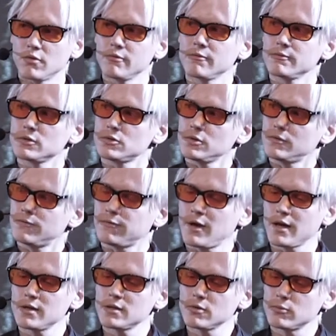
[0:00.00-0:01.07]
know, we should
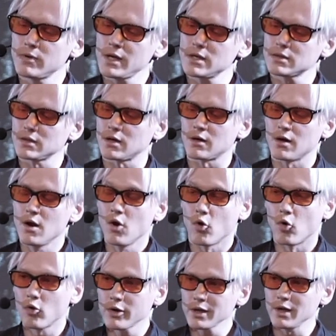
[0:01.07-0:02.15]
find the ways that are
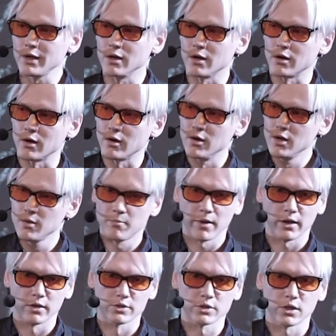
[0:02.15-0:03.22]
oiling our
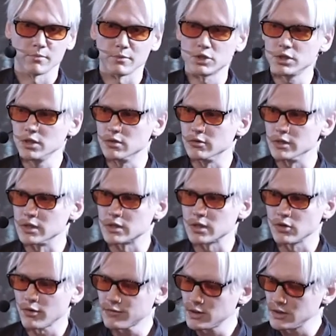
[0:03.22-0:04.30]
biological machineries.
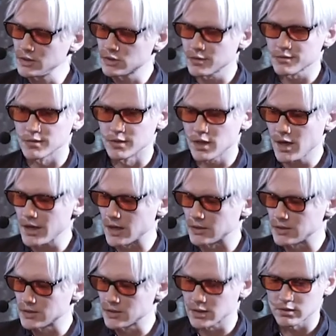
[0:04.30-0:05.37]
And often, in terms of diet,
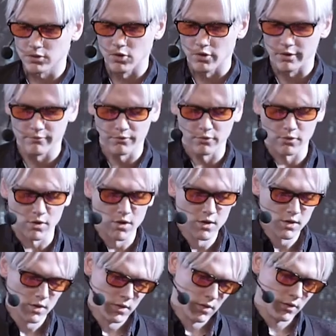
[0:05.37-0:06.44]
it's not going for,
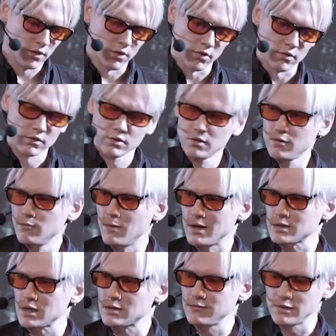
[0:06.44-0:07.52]
you know, one
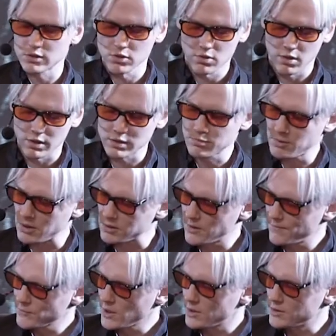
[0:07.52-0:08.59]
size fits all. It's about